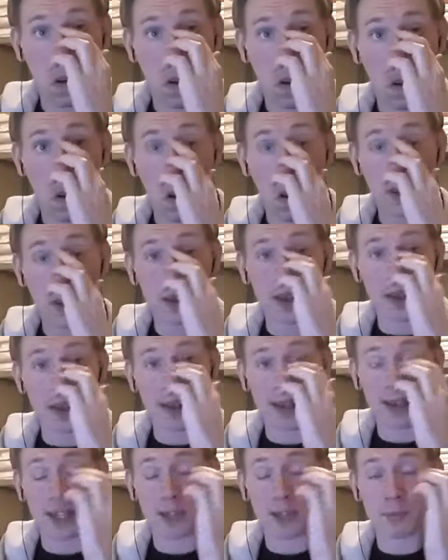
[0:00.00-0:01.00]
Yeah, like in the
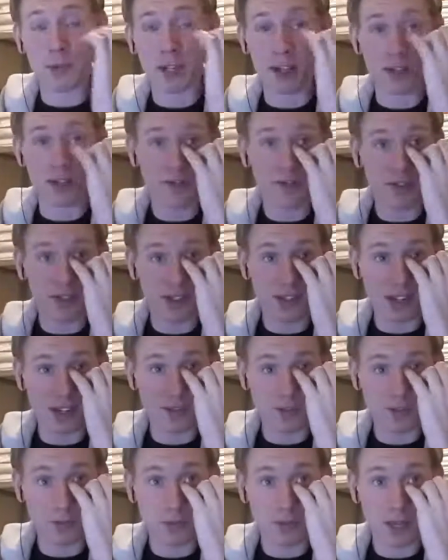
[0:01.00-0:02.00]
middle of the Sea of
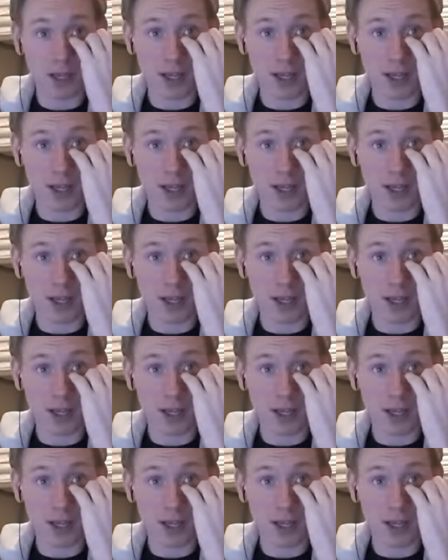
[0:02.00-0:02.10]
Japan.